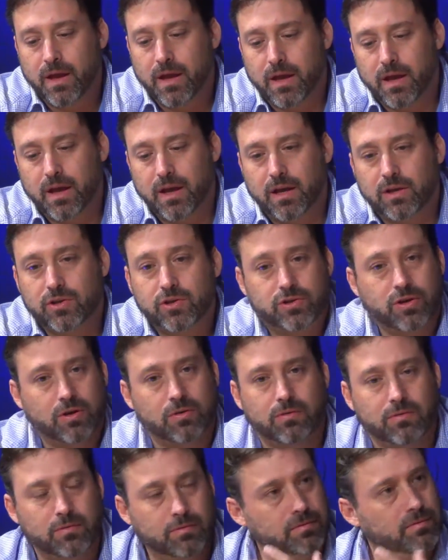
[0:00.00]
Uh,
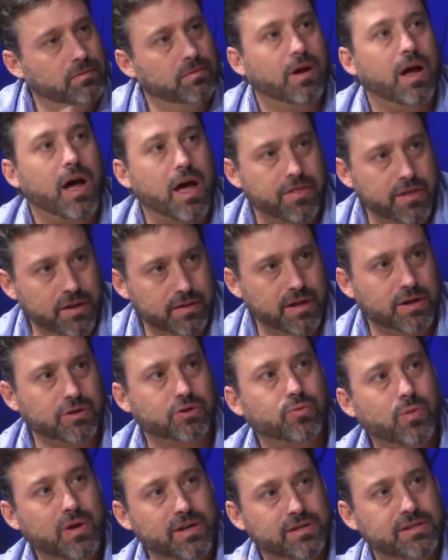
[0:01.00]
so I think
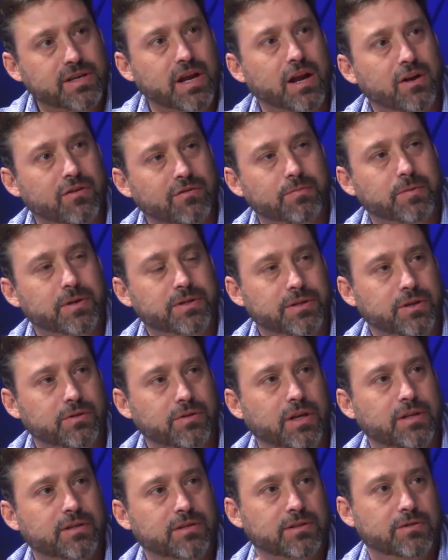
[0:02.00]
there's one side of Brazil
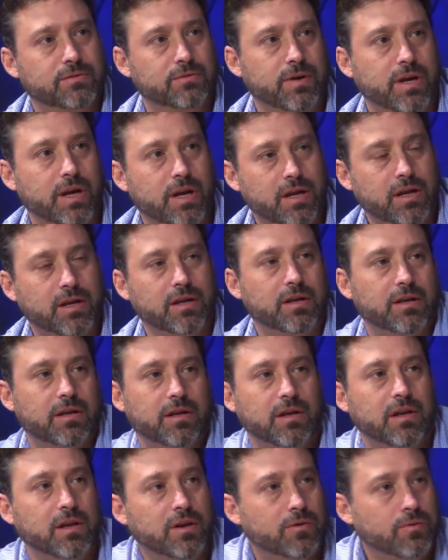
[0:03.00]
that's really
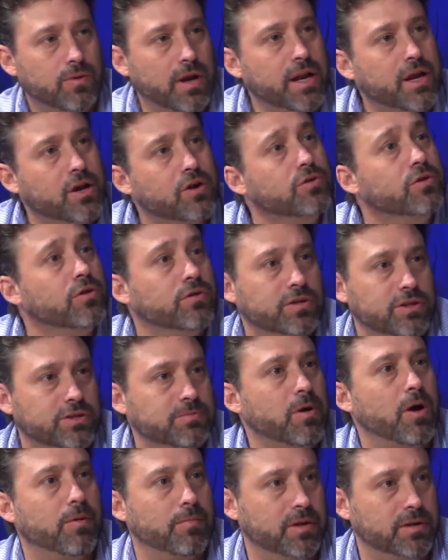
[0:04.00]
really good on this
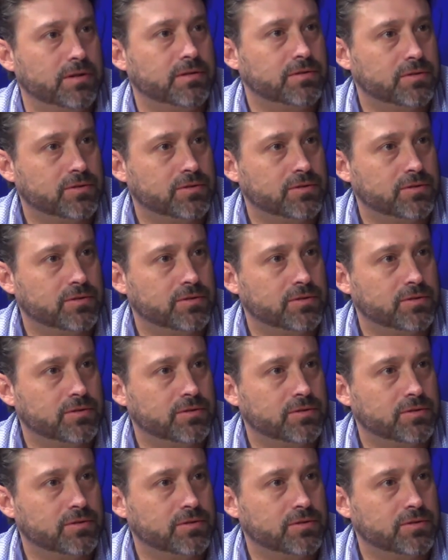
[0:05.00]
moment.